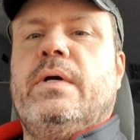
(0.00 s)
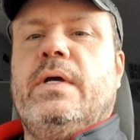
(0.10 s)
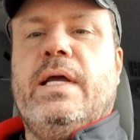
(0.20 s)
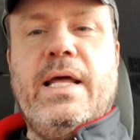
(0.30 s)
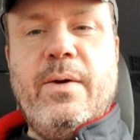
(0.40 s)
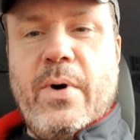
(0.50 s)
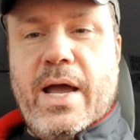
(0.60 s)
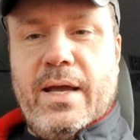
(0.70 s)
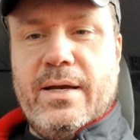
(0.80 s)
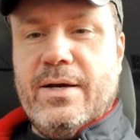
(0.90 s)

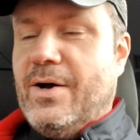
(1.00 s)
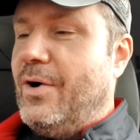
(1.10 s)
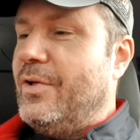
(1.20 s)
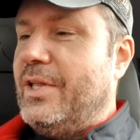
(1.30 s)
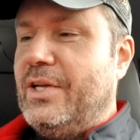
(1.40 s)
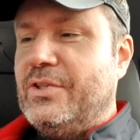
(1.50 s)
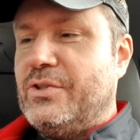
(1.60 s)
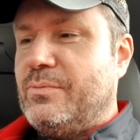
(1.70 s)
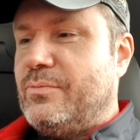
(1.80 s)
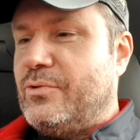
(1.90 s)
anyway, all these
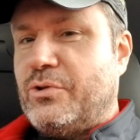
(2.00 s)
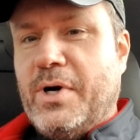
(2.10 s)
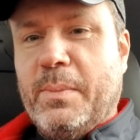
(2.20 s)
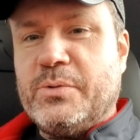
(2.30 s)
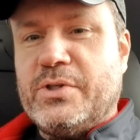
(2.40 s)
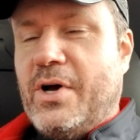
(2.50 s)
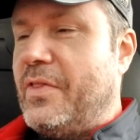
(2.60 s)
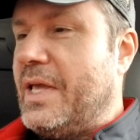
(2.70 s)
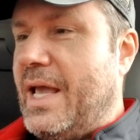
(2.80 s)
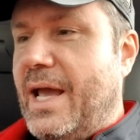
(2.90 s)
trips, all
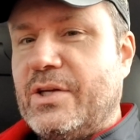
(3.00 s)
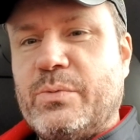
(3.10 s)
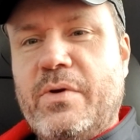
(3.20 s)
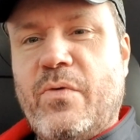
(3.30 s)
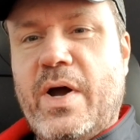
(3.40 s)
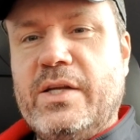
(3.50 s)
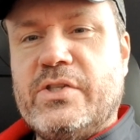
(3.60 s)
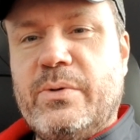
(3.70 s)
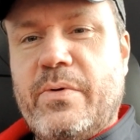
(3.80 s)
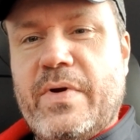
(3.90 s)
the gas we've
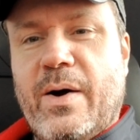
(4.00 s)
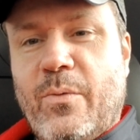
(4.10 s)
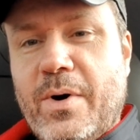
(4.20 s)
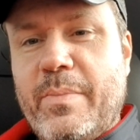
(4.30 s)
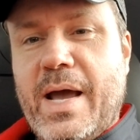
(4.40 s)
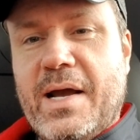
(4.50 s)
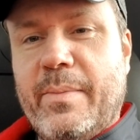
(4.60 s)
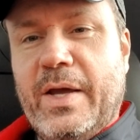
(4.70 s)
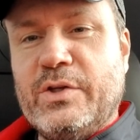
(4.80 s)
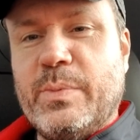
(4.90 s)
wasted, we've got one pack of
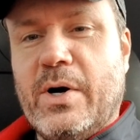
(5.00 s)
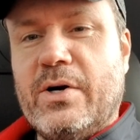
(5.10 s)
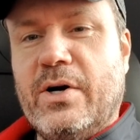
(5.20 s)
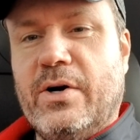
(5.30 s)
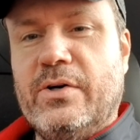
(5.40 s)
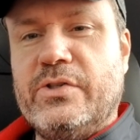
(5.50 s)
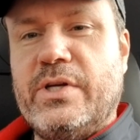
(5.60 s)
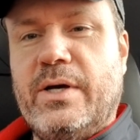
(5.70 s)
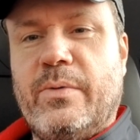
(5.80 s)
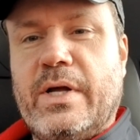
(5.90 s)
baseball cards.
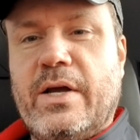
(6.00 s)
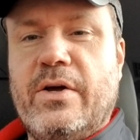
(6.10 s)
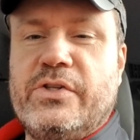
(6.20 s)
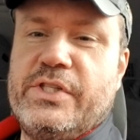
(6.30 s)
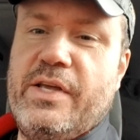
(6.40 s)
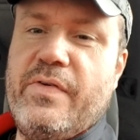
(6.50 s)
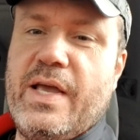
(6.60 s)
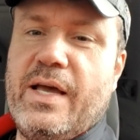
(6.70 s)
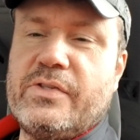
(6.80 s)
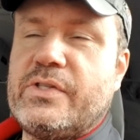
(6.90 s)
We're going to go to
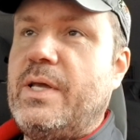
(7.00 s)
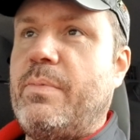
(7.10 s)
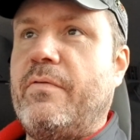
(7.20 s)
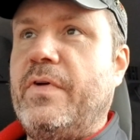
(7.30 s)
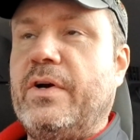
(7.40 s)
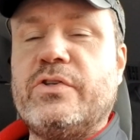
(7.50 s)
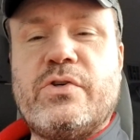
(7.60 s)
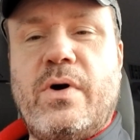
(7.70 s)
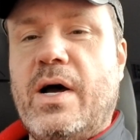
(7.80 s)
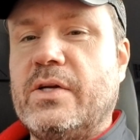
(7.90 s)
CVS, keep our fingers
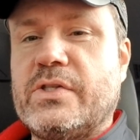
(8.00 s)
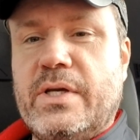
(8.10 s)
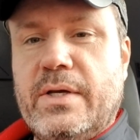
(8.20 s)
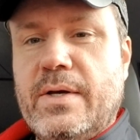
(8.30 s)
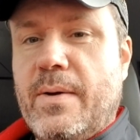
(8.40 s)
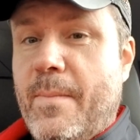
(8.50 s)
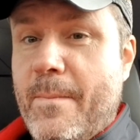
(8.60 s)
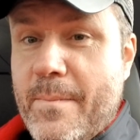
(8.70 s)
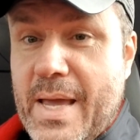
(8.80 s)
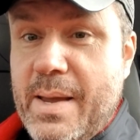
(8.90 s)
crossed.
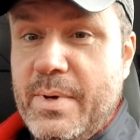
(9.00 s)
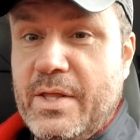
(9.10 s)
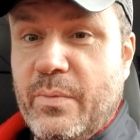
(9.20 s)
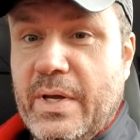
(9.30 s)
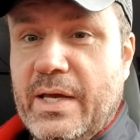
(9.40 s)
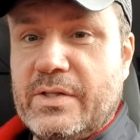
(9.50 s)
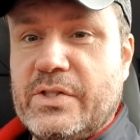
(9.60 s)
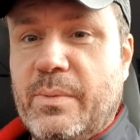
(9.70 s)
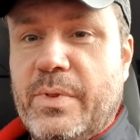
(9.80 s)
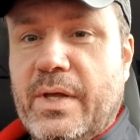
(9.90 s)
Maybe that we can get
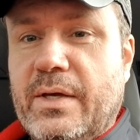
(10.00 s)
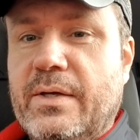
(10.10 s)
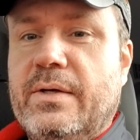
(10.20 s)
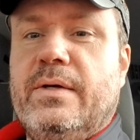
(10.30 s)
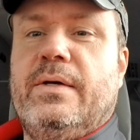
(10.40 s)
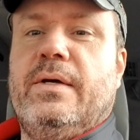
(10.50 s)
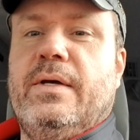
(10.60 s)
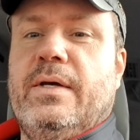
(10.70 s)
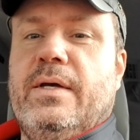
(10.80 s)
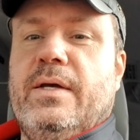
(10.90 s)
something,
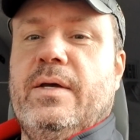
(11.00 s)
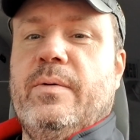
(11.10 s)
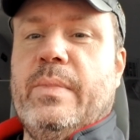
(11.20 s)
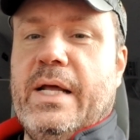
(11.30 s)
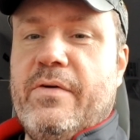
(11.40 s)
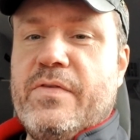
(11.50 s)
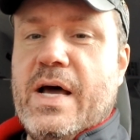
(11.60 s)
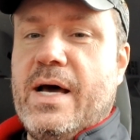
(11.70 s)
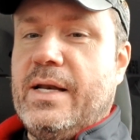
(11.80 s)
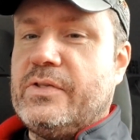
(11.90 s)
but if
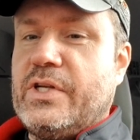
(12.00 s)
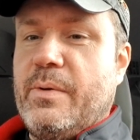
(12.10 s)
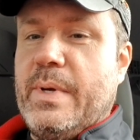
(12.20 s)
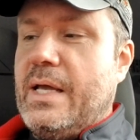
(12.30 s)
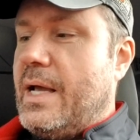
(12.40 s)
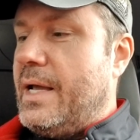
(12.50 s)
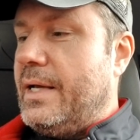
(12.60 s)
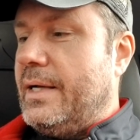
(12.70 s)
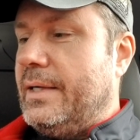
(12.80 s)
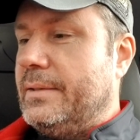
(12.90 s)
not, it's going to be
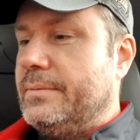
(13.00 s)
a